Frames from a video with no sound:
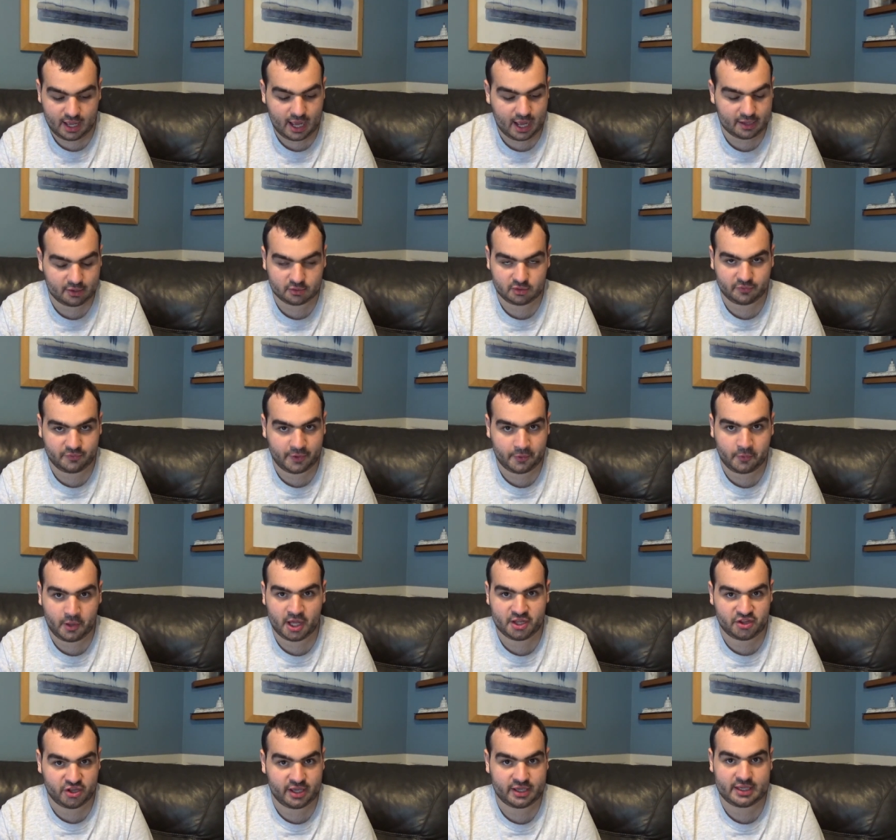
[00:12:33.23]
I don't know if I'll
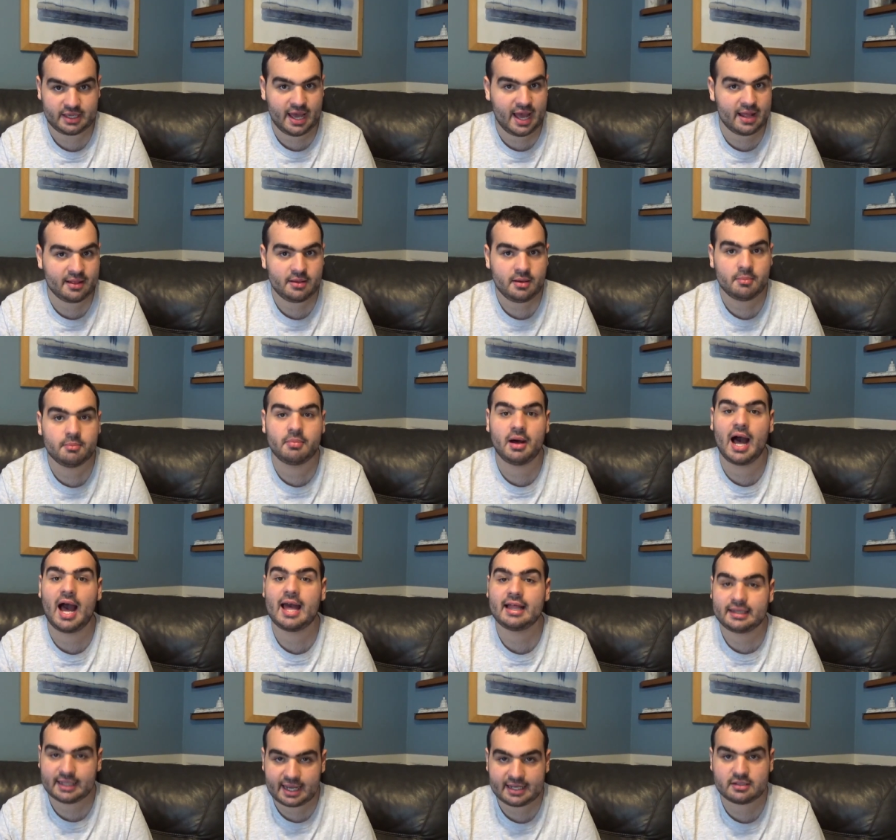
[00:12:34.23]
watch it again, but
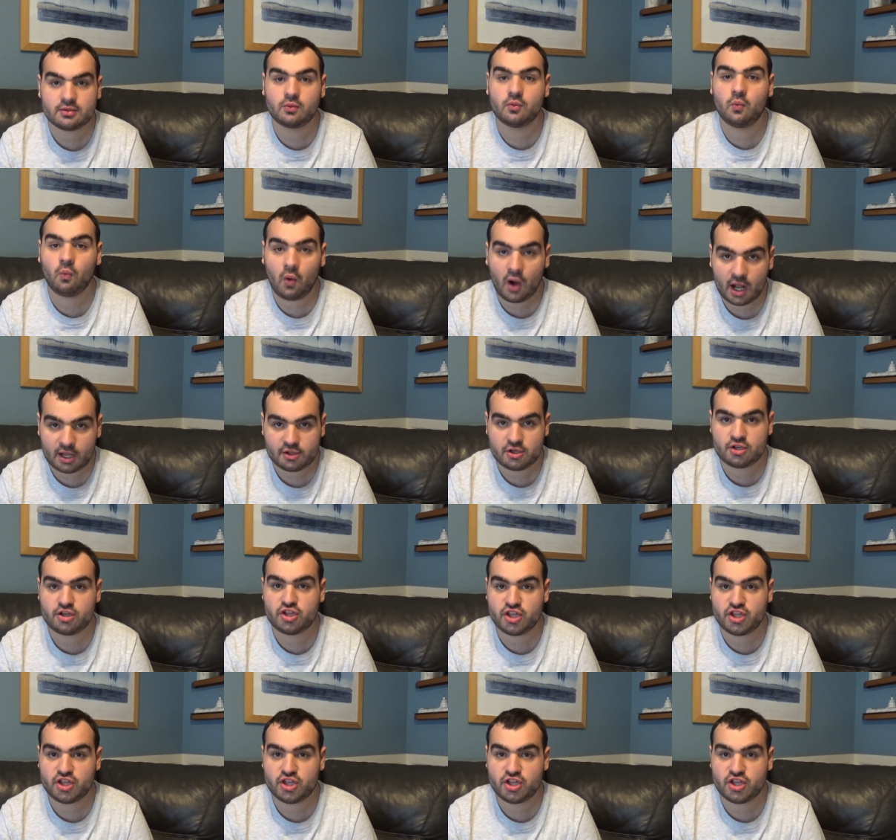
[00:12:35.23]
I liked watching